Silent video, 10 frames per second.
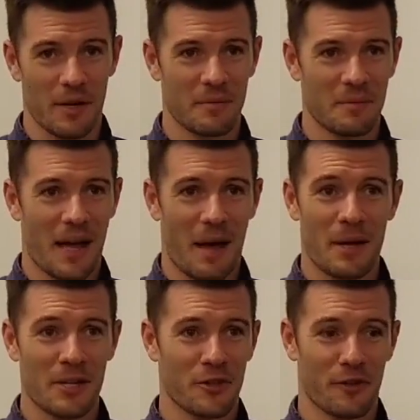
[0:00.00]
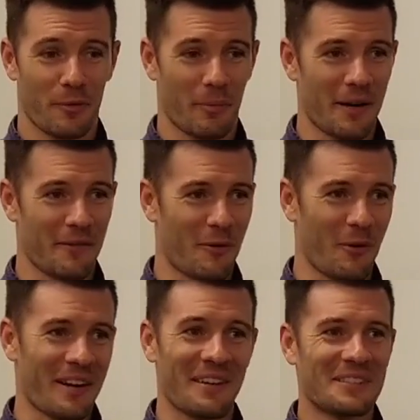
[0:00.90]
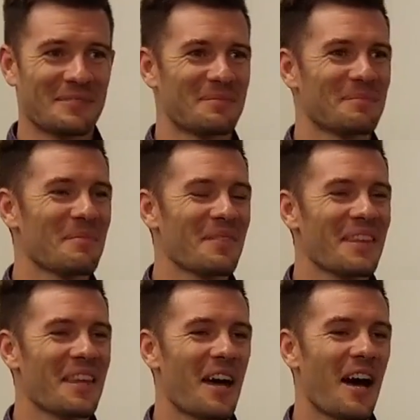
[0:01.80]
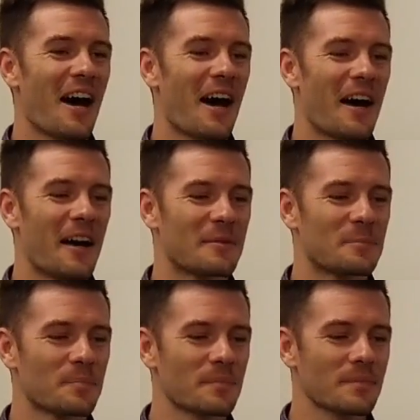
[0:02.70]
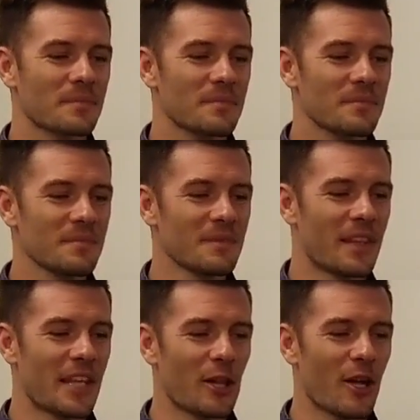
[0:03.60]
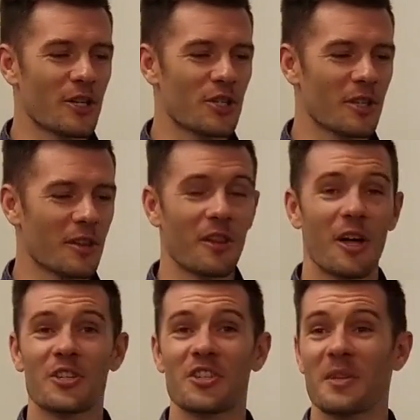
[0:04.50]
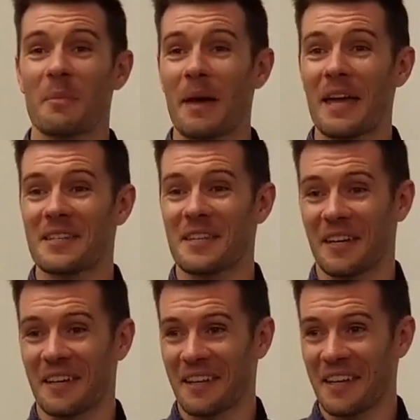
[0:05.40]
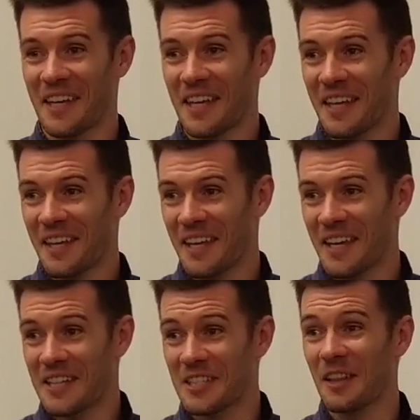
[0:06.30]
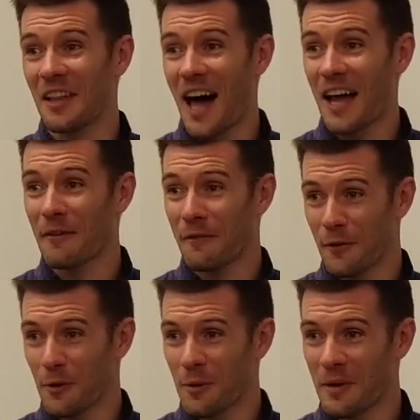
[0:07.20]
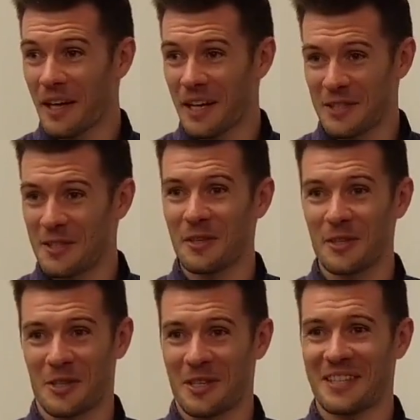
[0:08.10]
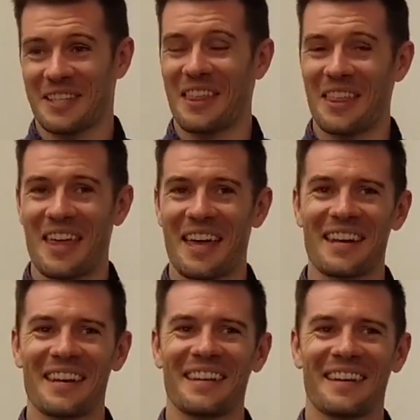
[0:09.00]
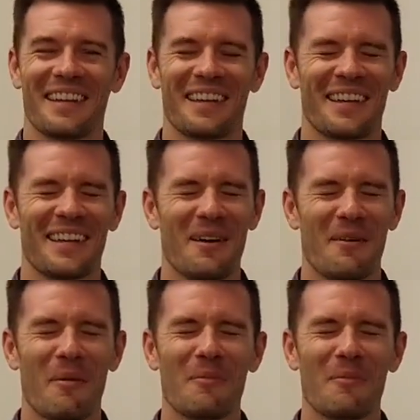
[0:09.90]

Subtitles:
Then lunch. Lunch is amazing. It's a lot of food and it's delicious. Then, what was the next drill that we did? Was that down at the beach? The beach, yes.